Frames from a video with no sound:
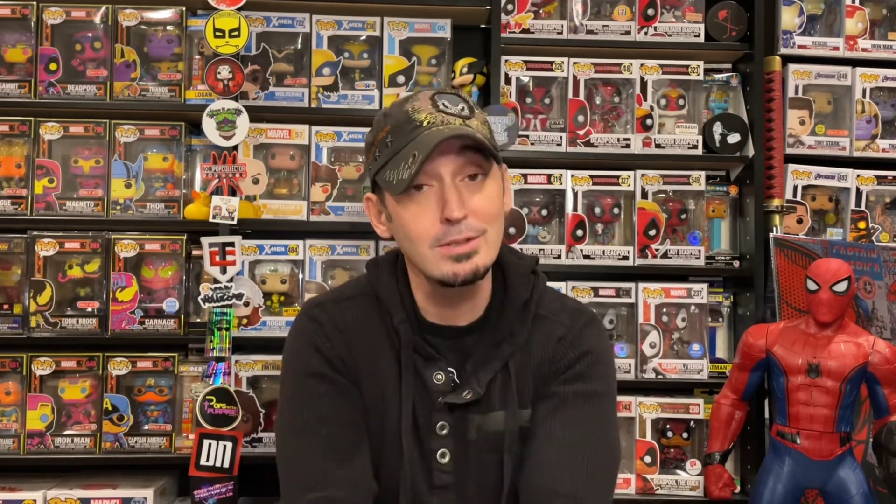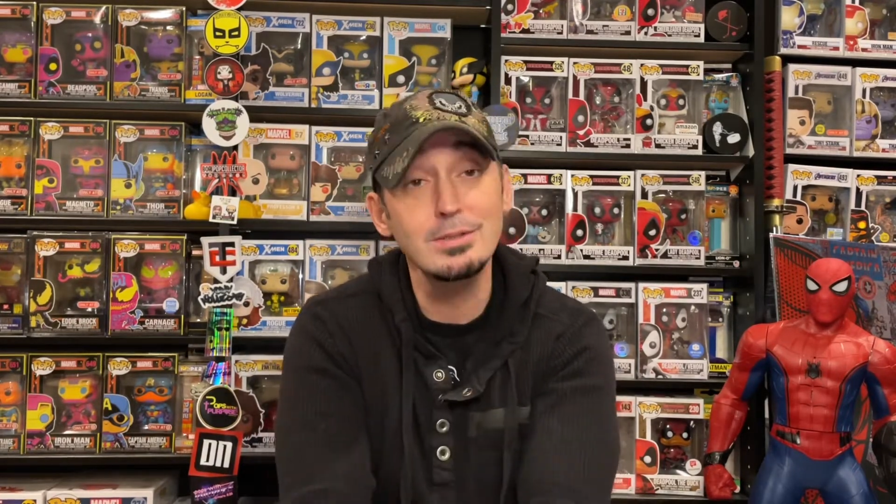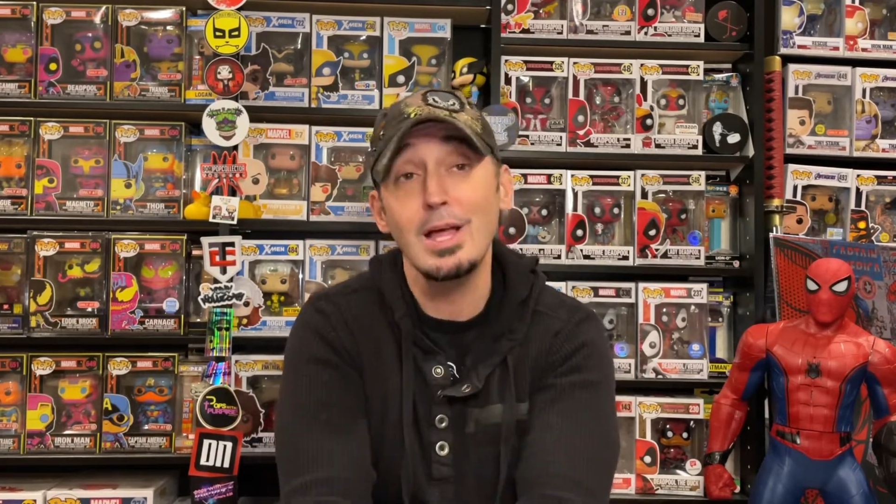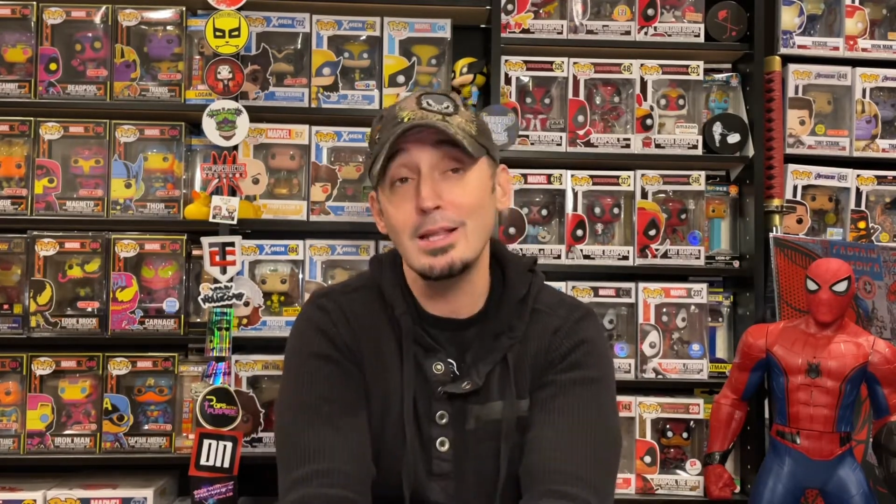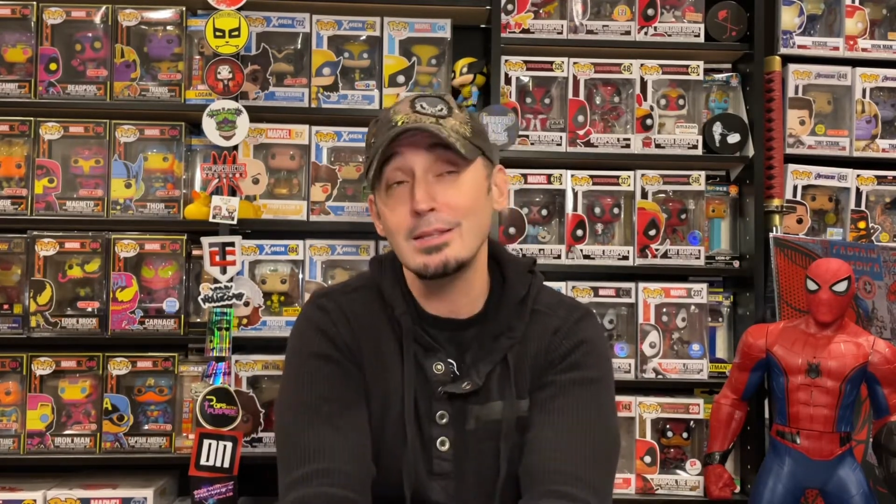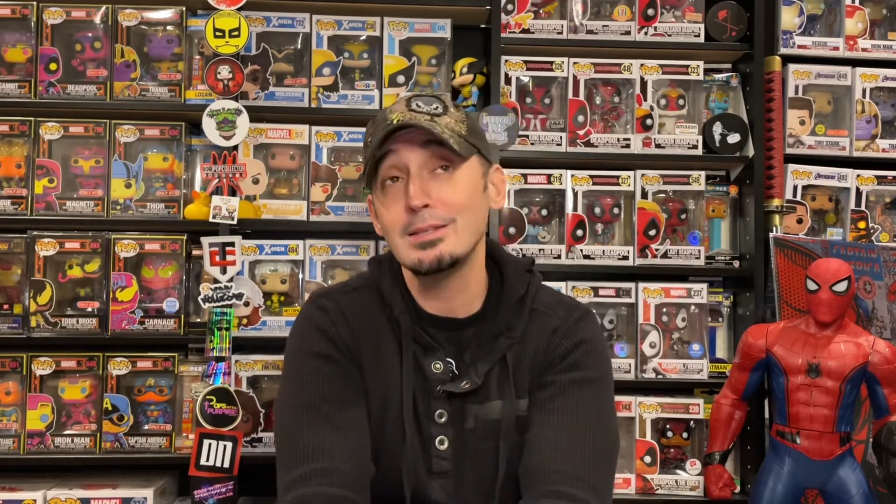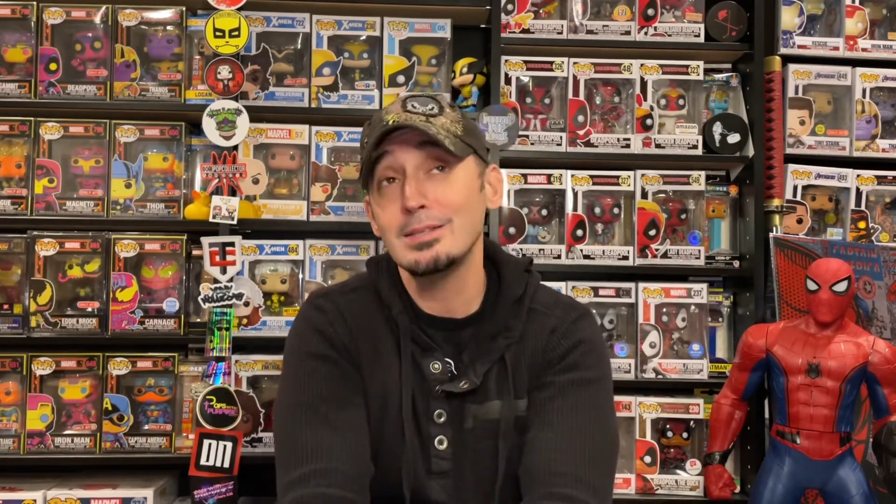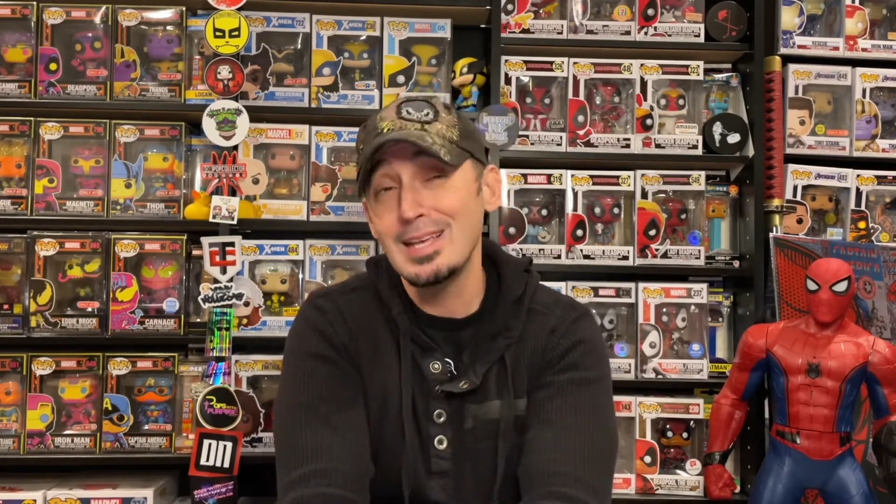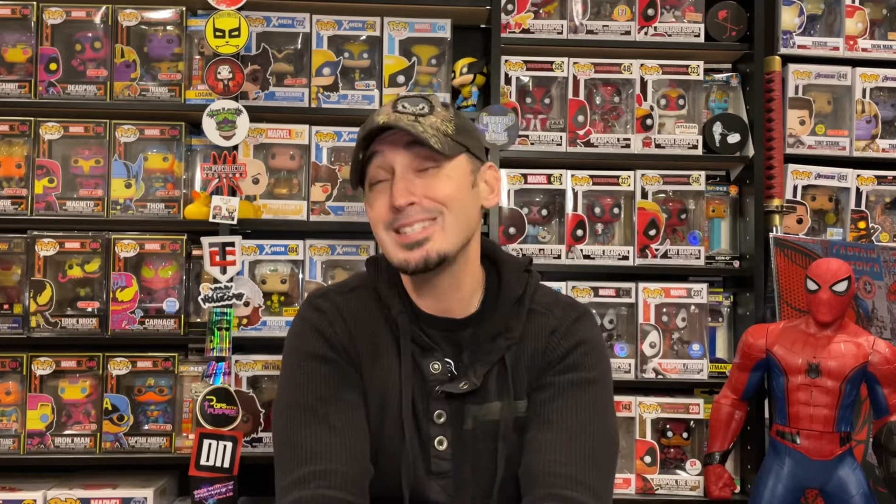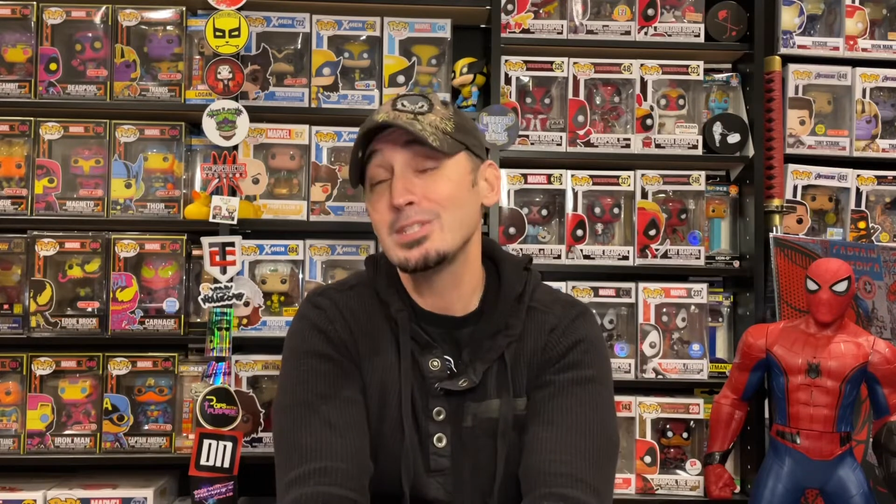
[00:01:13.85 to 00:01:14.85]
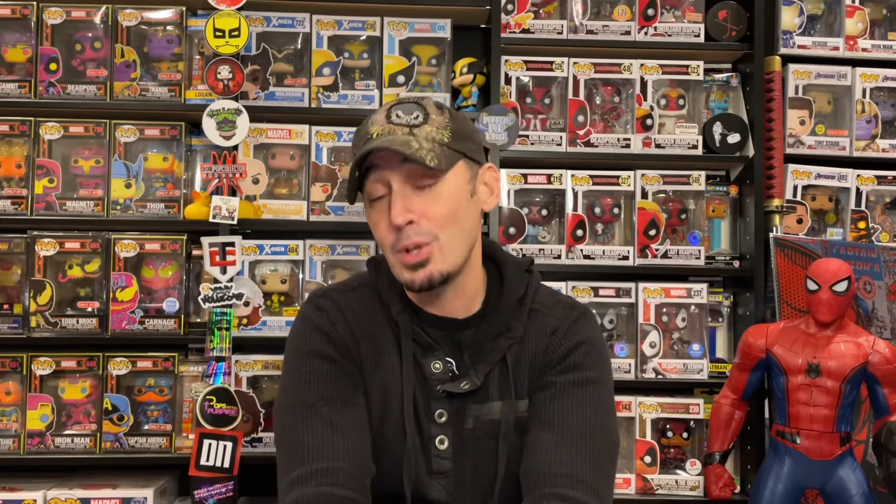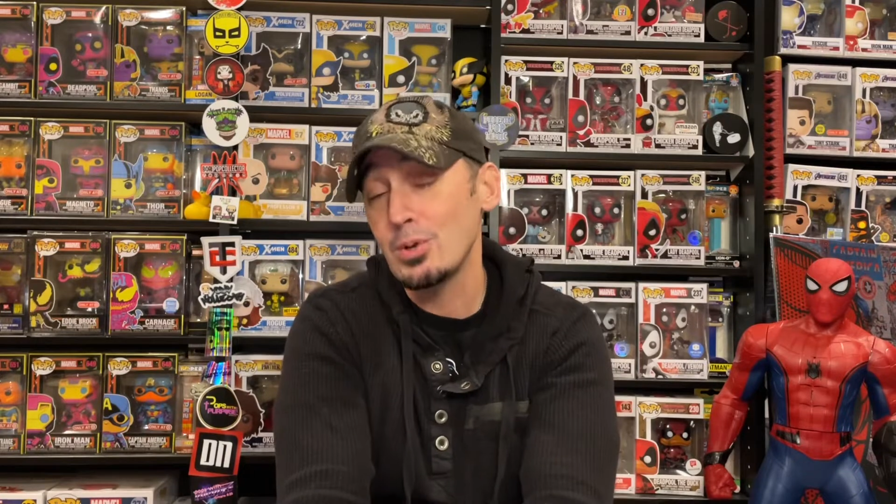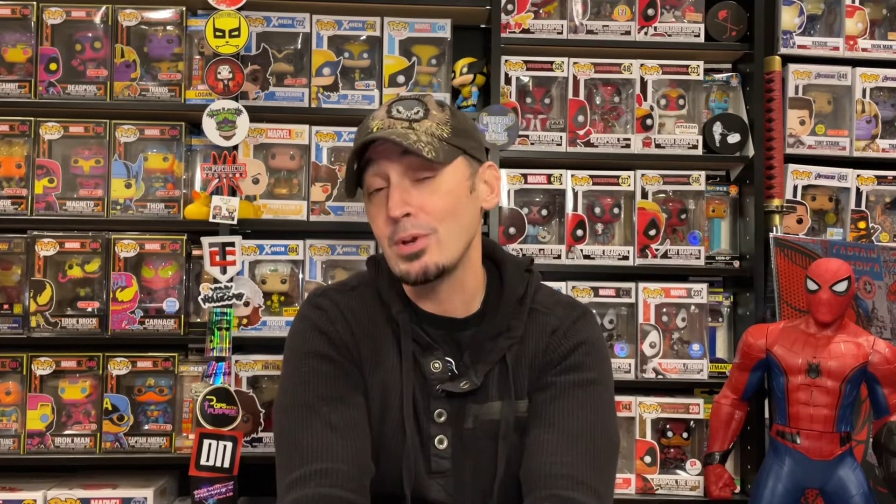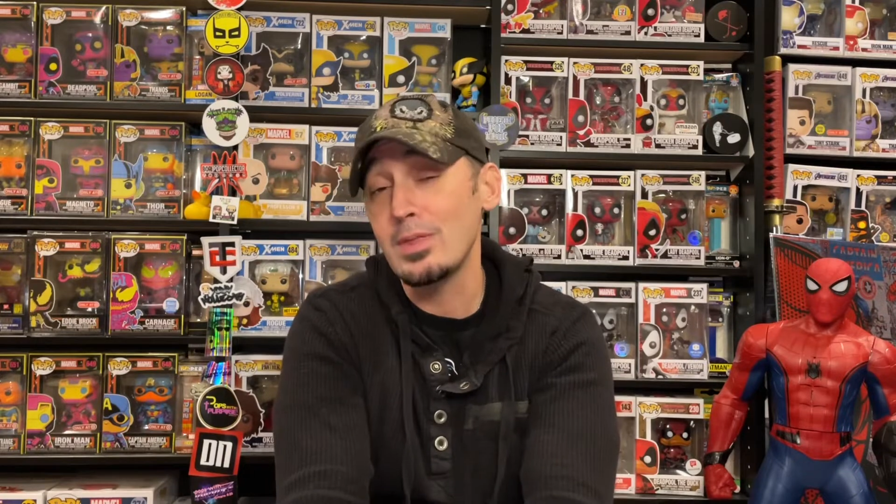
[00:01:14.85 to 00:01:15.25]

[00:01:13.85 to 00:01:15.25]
lot less longer